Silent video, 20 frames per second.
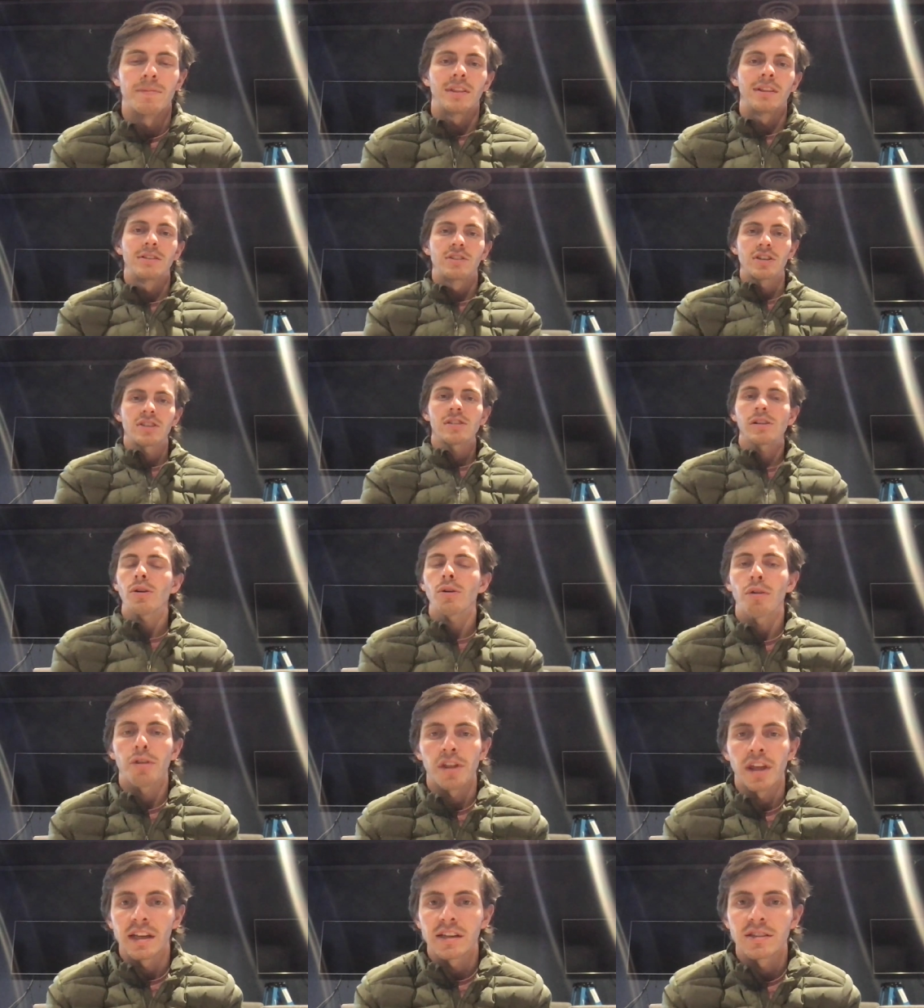just little
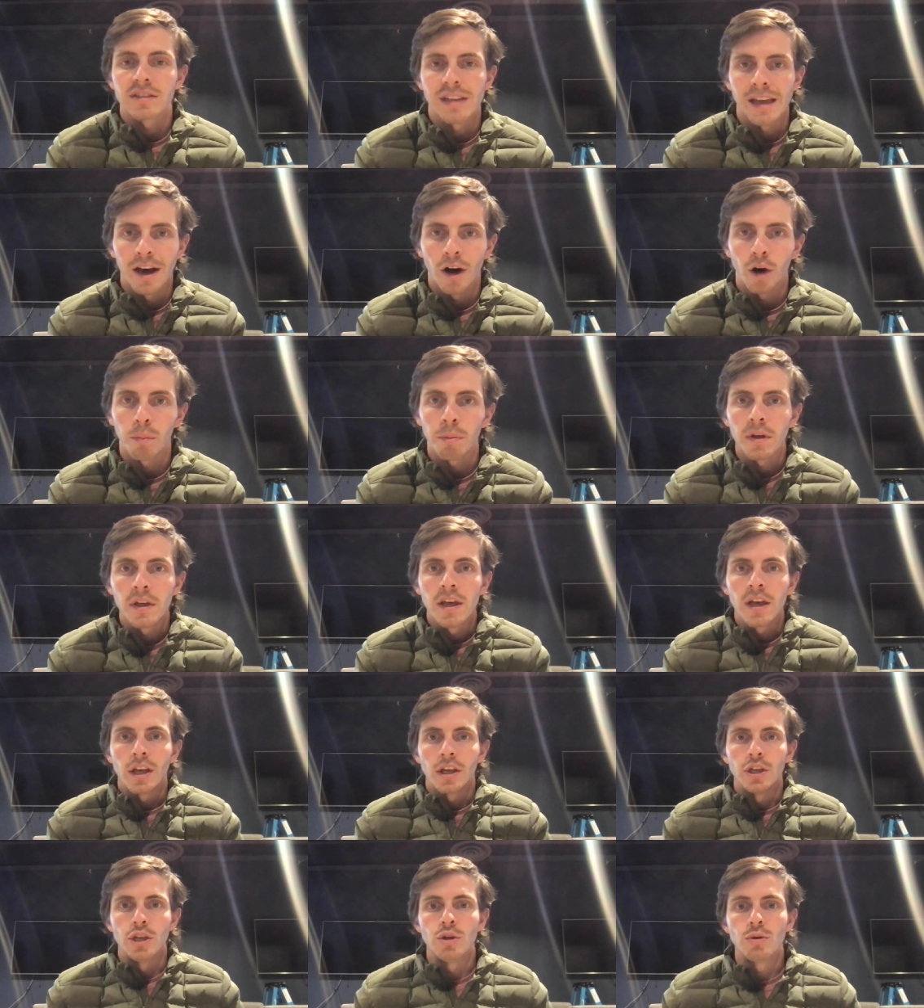things to help
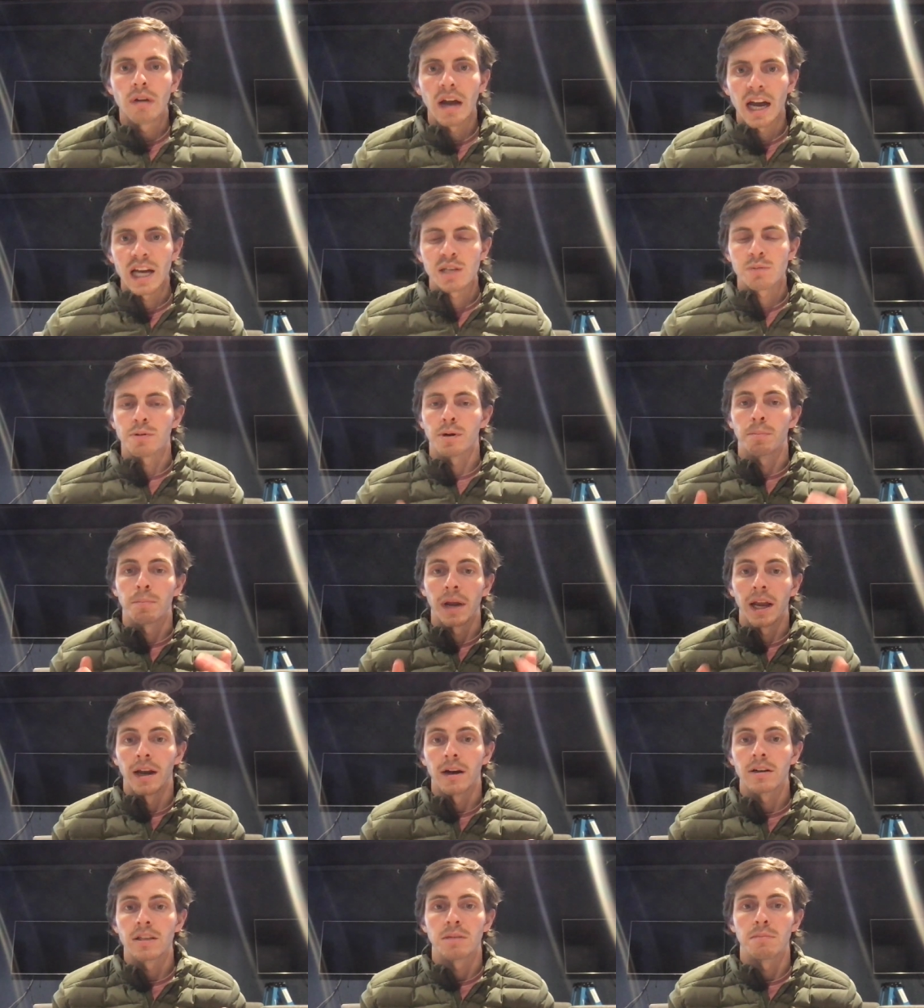you guys
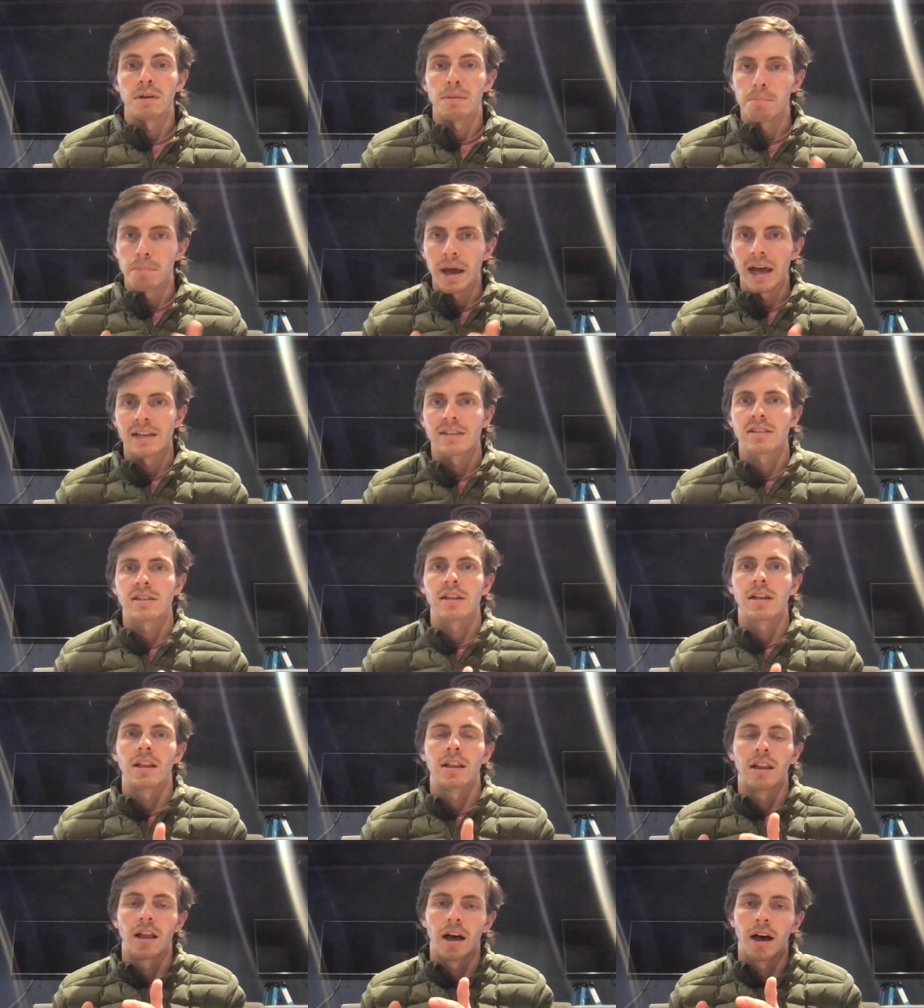prepare to be best
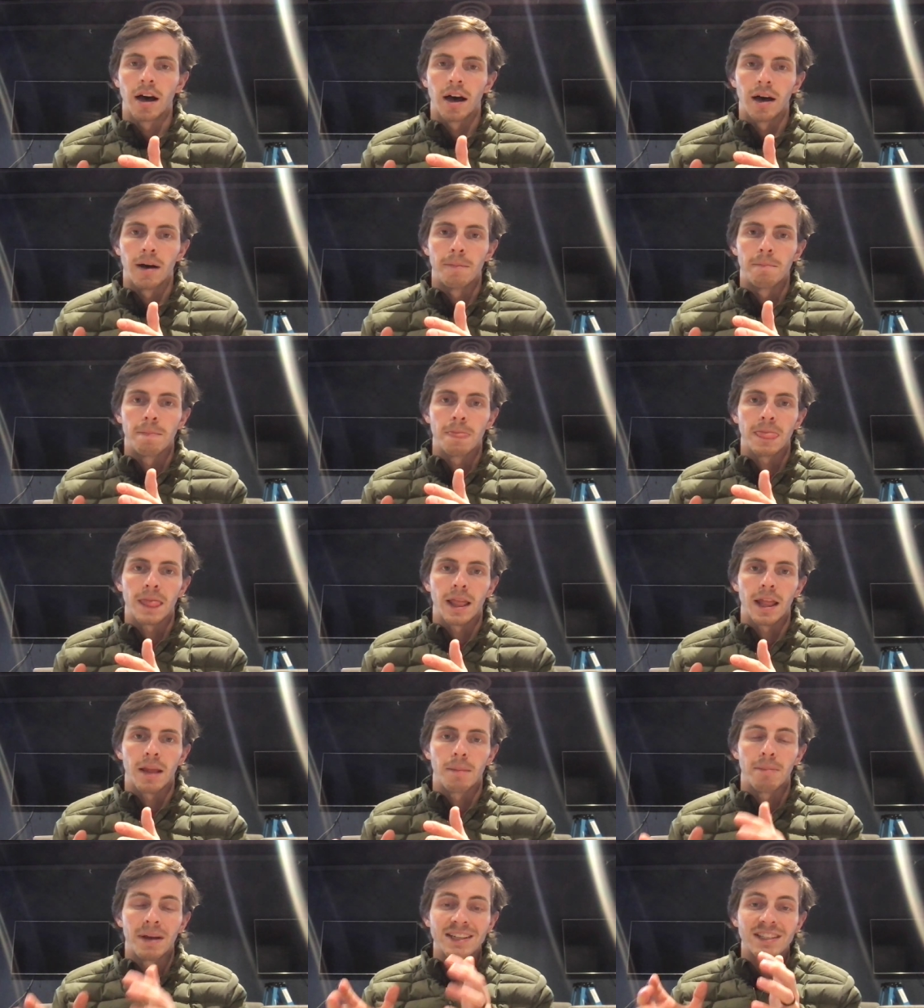
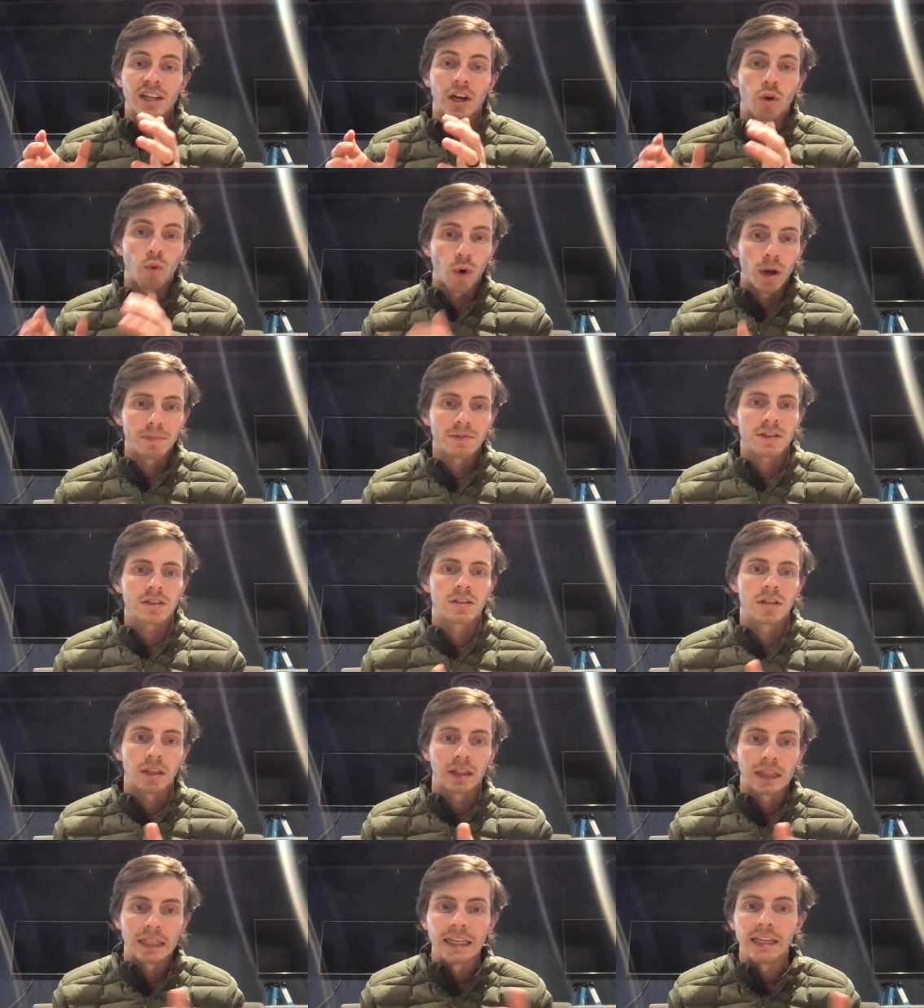equipped
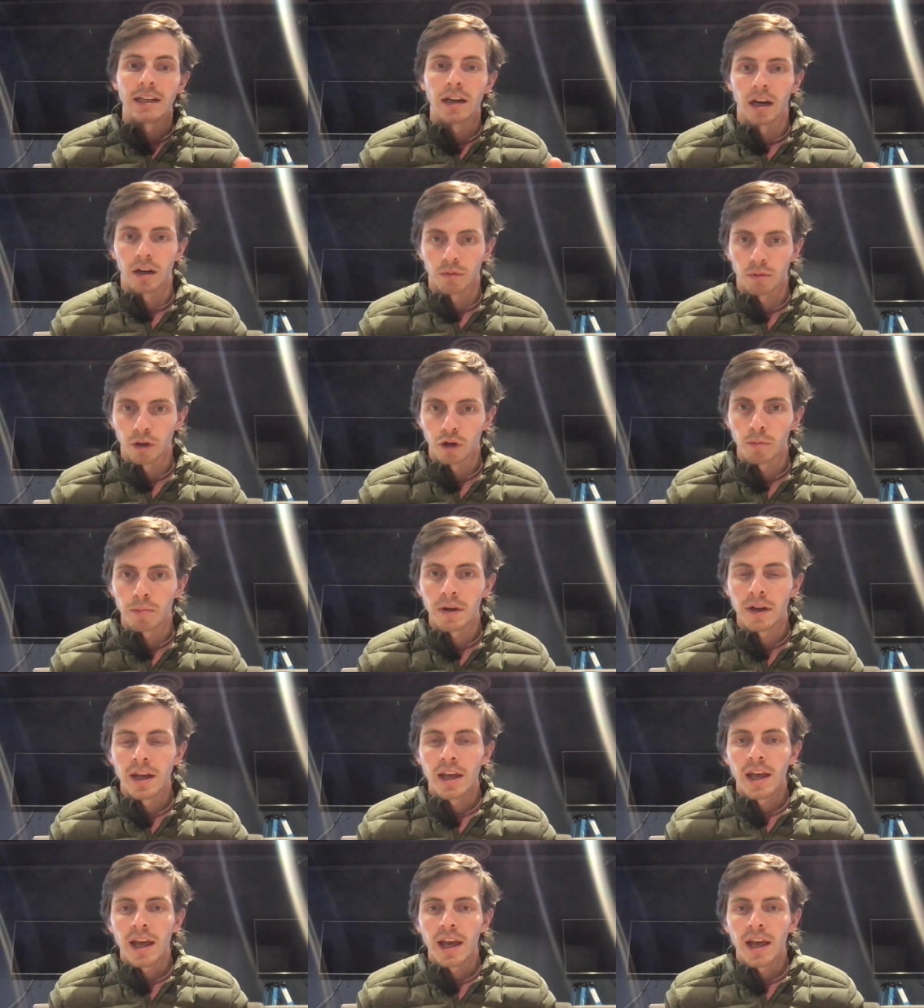to lead a group.